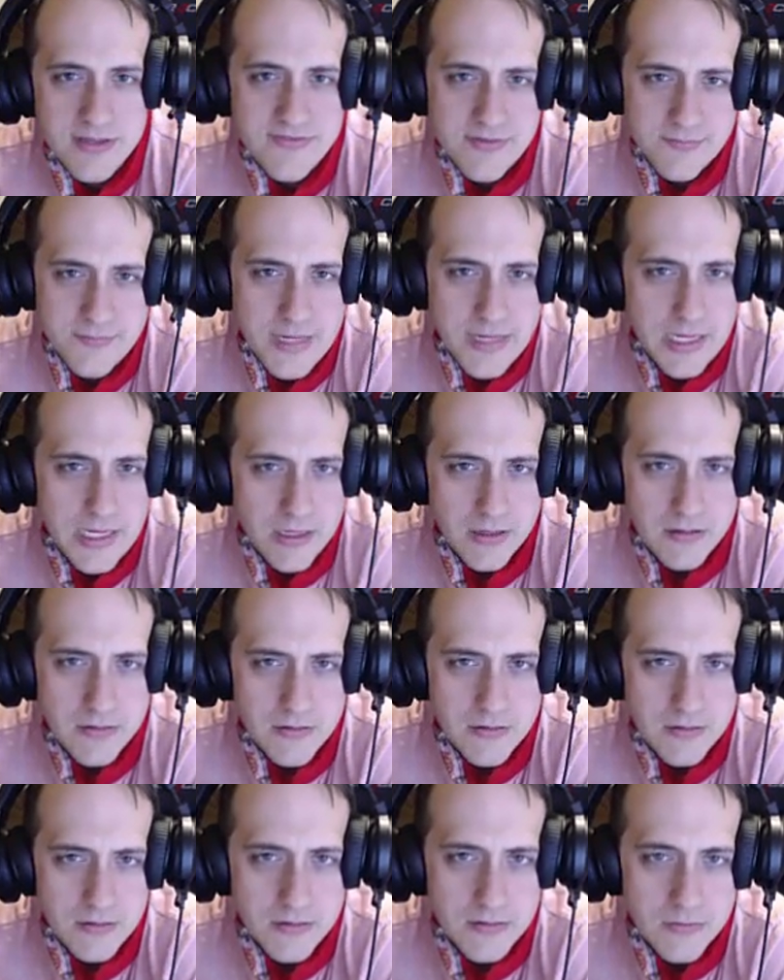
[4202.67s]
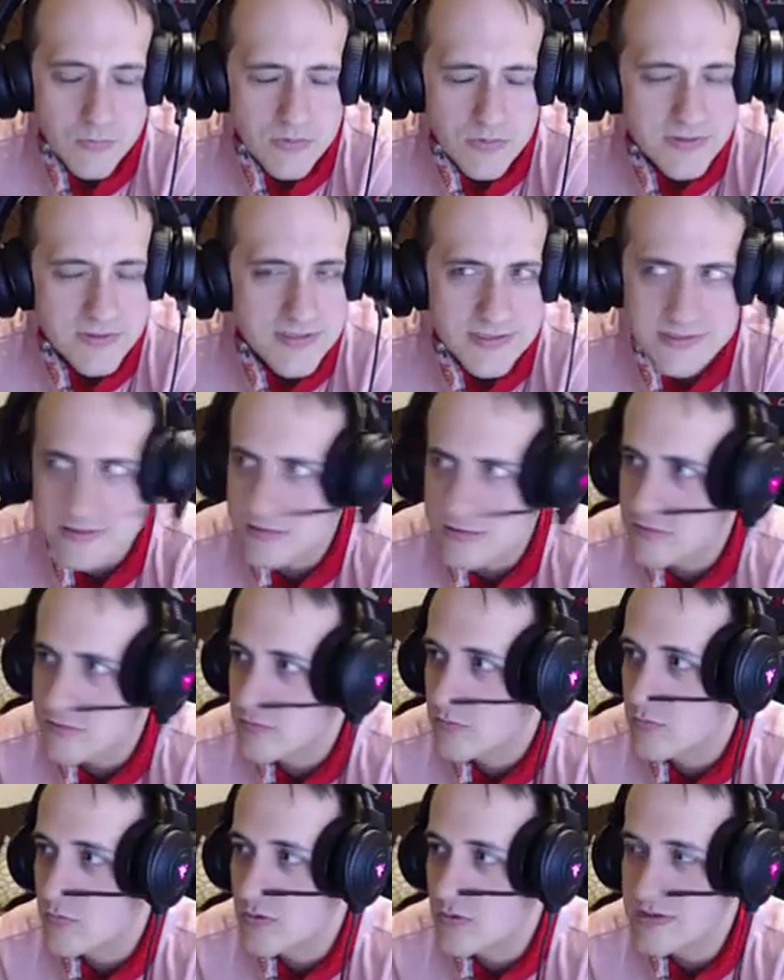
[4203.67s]
does good even mean? What does
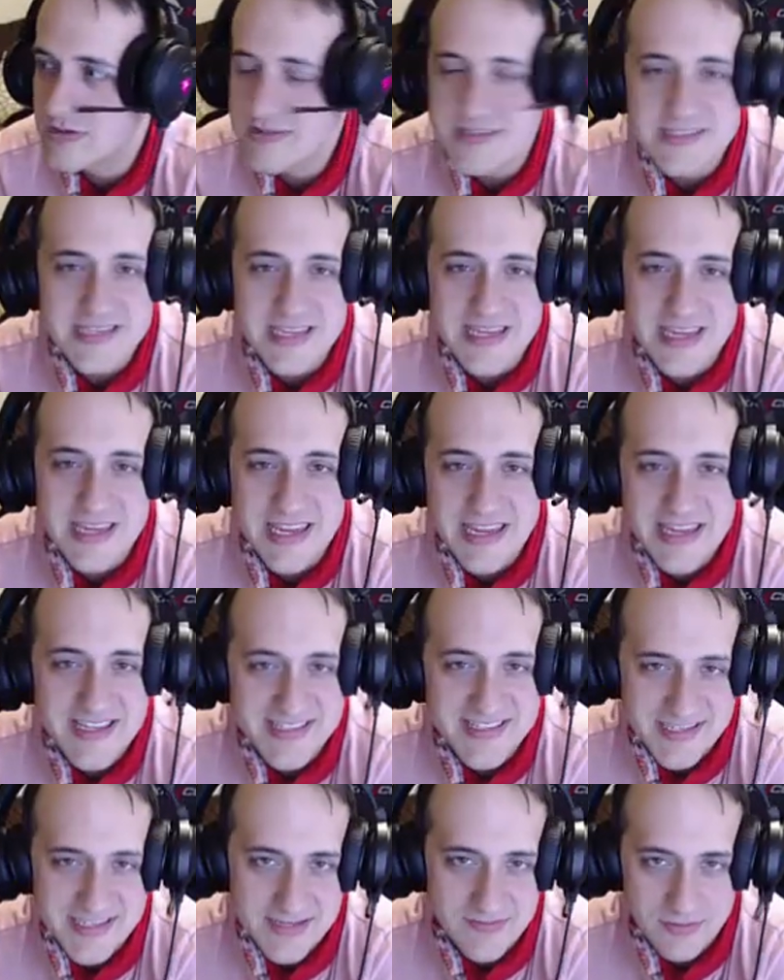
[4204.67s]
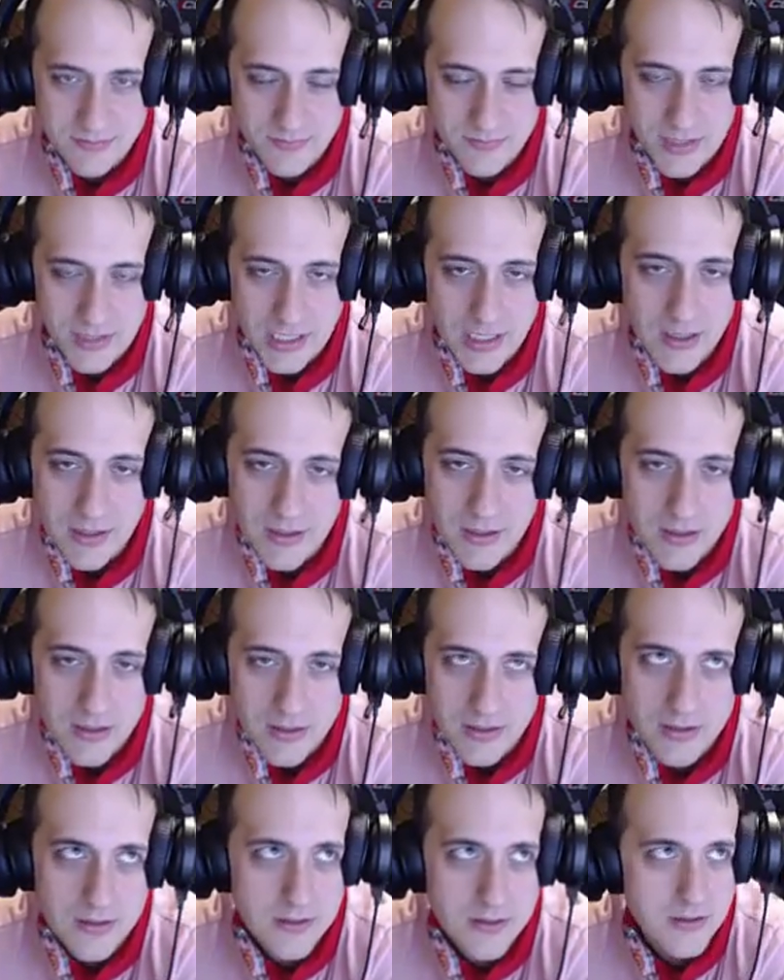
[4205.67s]
is even mean?
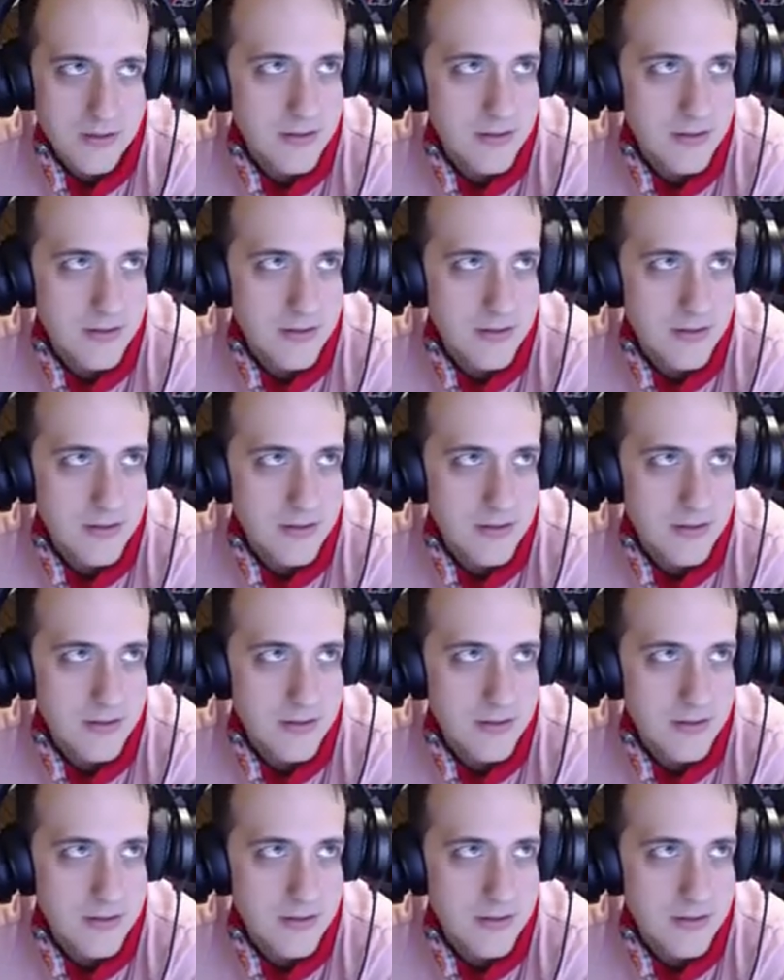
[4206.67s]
